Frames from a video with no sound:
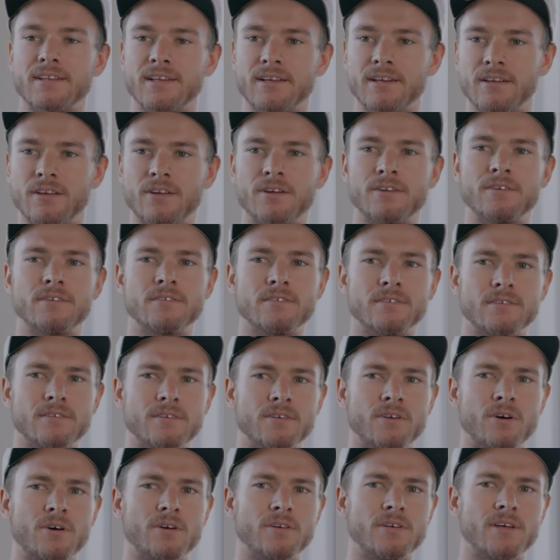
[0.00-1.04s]
let alone
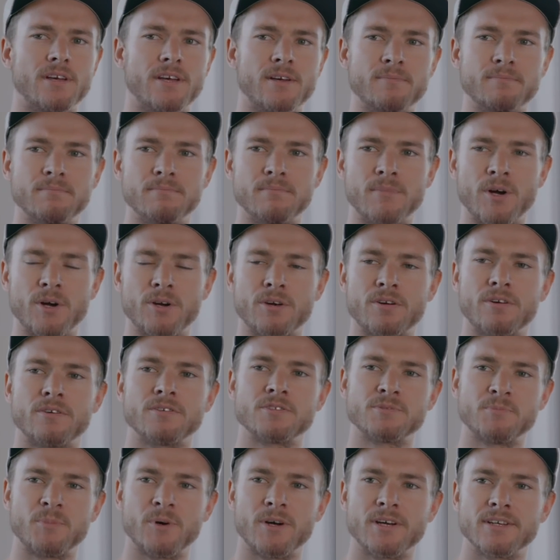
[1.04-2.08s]
not a
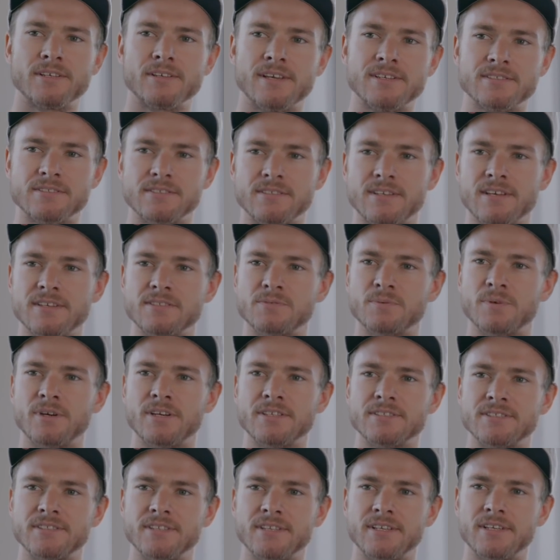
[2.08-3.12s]
motocross bike. That's that's where I
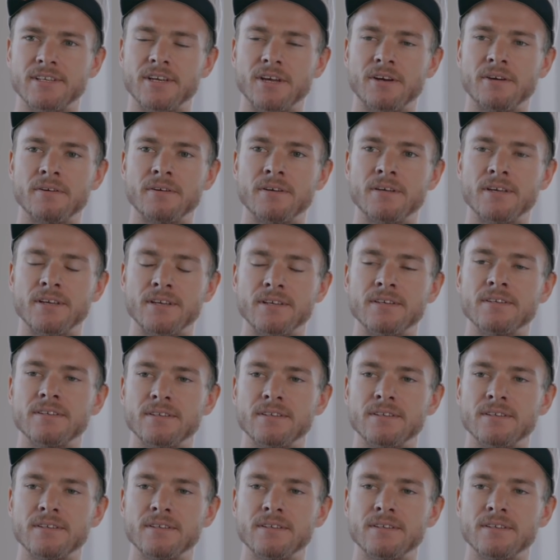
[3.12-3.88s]
see yeah. it going. Yeah,